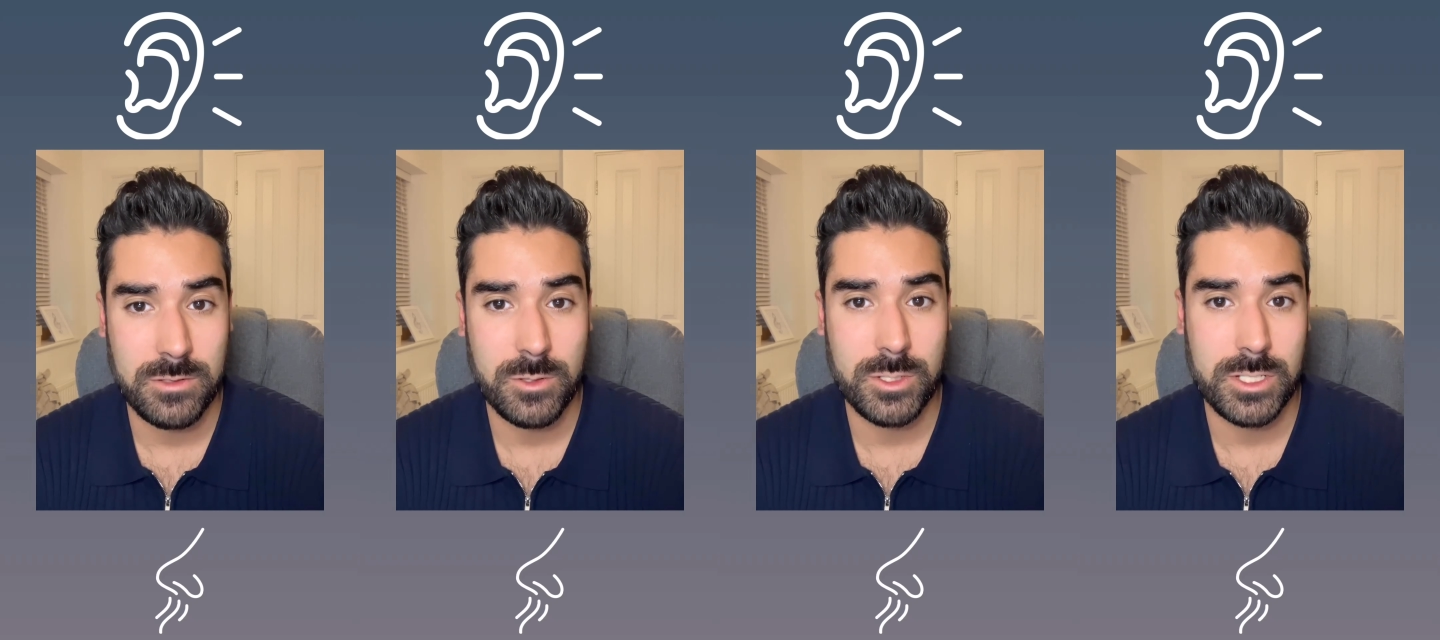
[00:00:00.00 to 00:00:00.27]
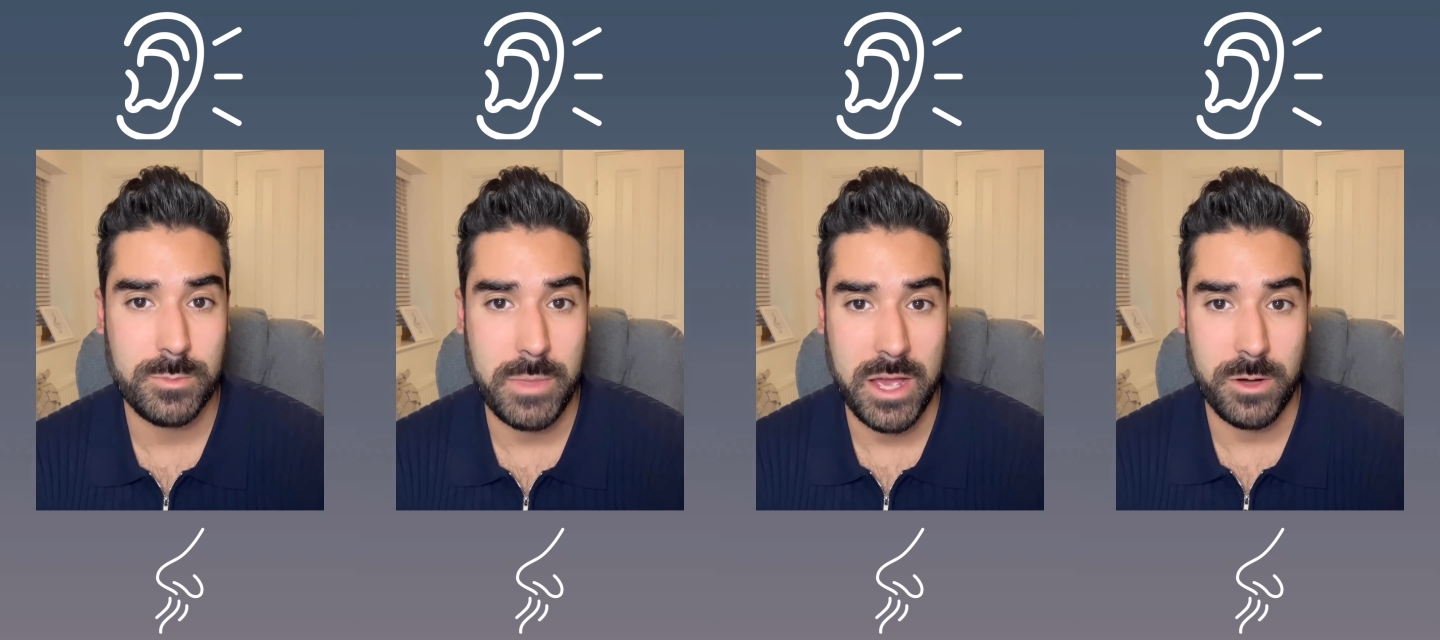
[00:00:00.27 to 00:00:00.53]

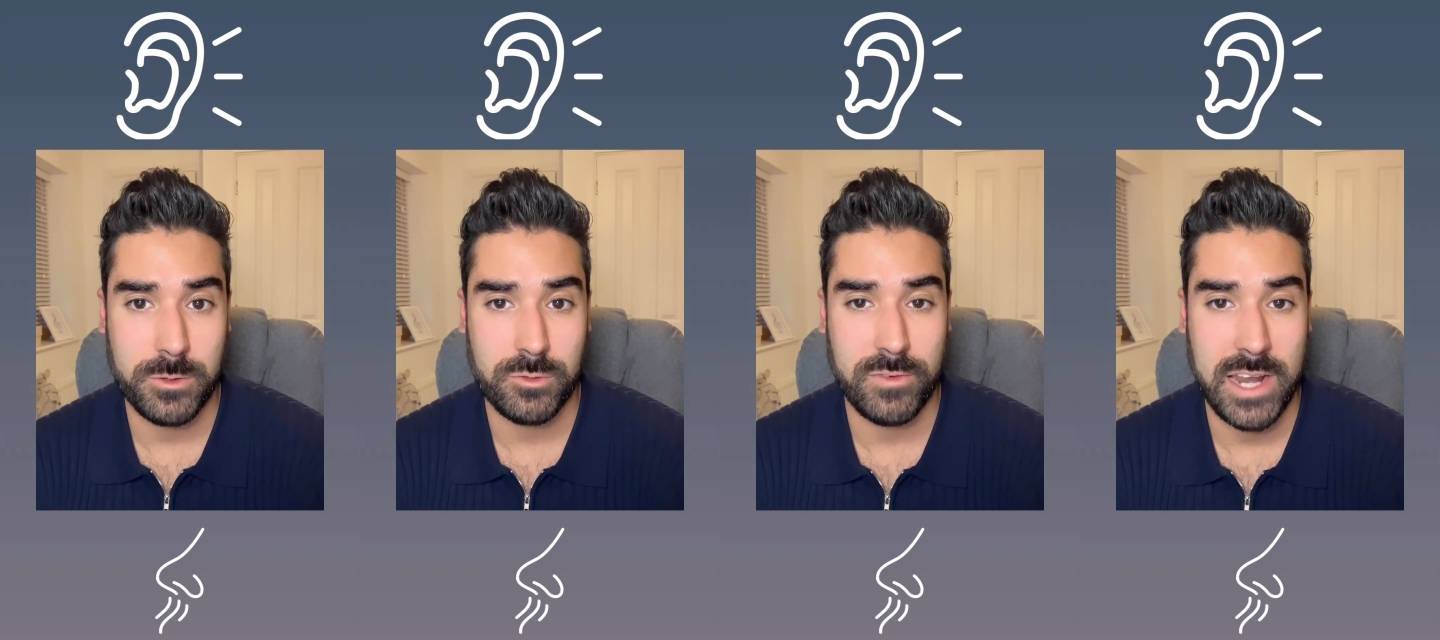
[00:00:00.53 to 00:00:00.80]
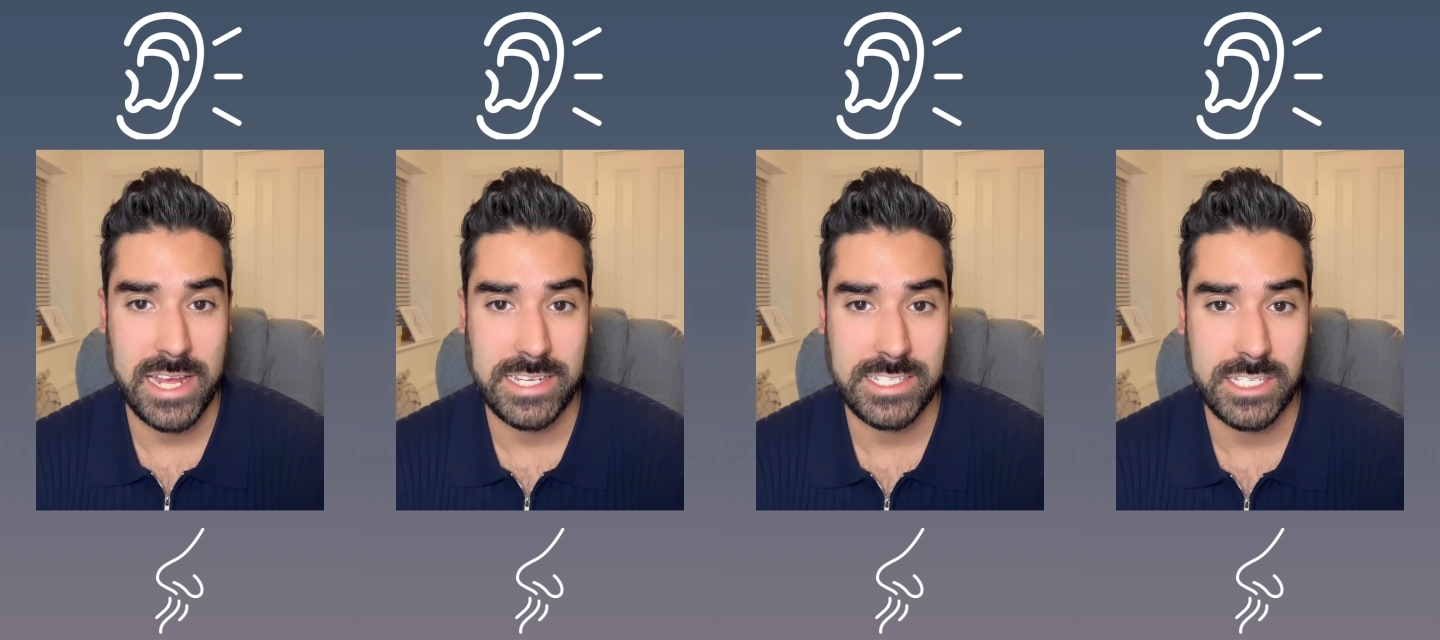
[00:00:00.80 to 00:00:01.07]
smells
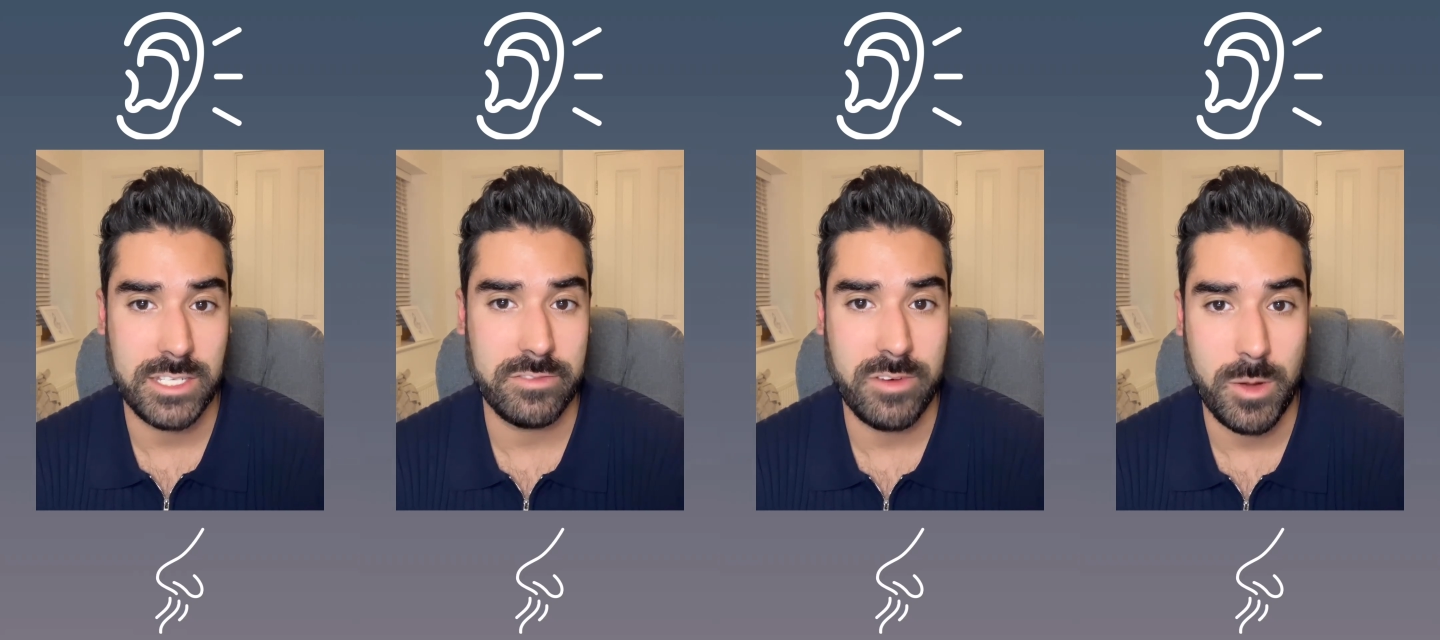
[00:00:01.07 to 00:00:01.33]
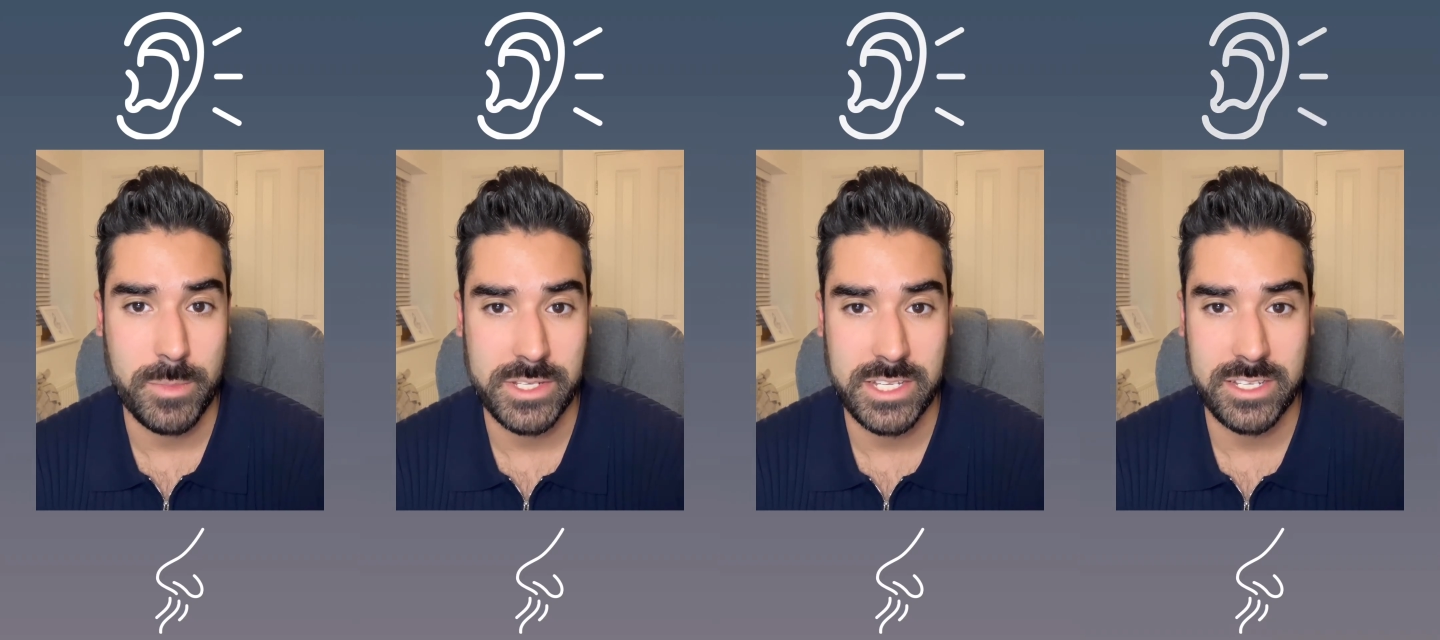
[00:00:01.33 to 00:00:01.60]
related to
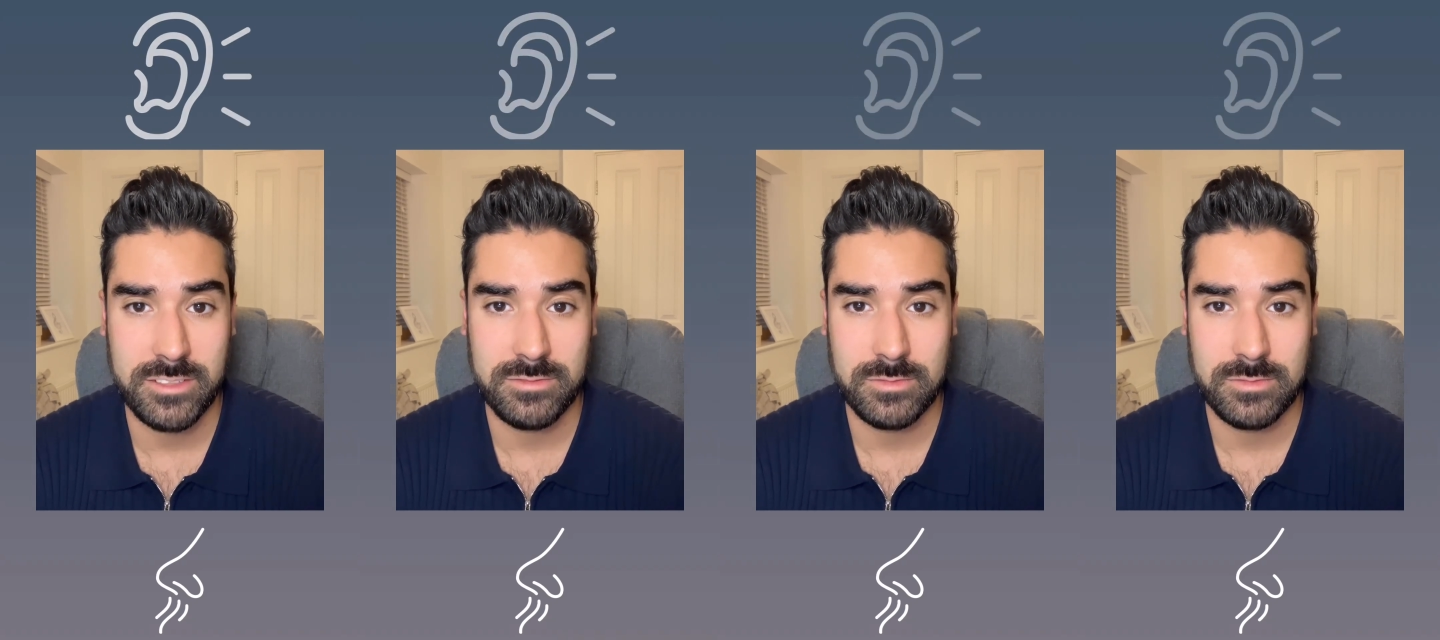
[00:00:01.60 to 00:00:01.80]
vomiting.